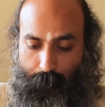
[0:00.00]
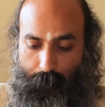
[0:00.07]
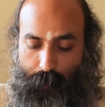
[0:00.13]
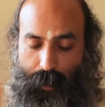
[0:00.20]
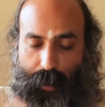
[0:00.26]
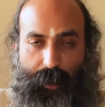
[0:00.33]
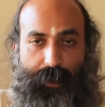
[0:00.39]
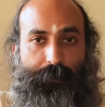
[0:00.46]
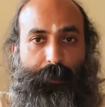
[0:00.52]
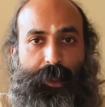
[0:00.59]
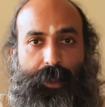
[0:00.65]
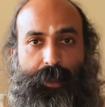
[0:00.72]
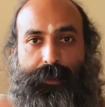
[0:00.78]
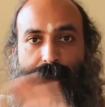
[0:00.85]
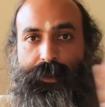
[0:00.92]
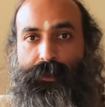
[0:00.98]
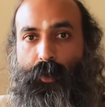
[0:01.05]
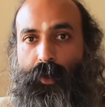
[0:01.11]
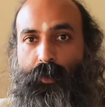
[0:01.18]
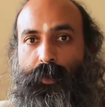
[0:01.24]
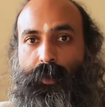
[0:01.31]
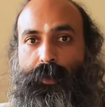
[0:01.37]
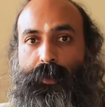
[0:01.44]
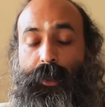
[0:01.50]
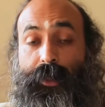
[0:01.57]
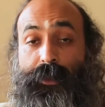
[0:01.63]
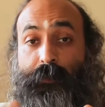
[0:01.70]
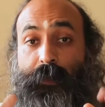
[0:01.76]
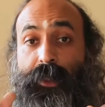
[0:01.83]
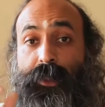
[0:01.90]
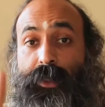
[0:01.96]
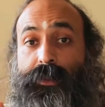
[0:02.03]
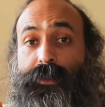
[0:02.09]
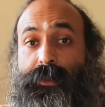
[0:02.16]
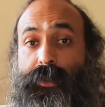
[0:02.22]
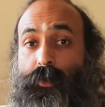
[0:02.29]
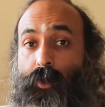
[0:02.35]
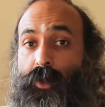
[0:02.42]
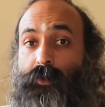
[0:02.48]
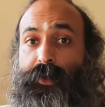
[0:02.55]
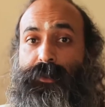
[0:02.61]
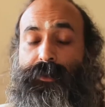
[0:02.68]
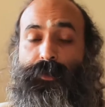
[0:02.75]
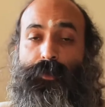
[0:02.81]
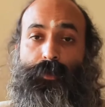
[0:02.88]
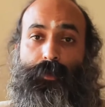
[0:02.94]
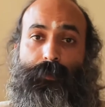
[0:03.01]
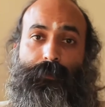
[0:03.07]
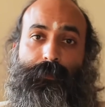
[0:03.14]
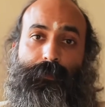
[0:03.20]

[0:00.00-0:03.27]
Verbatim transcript: The experience is always the experiencer always know.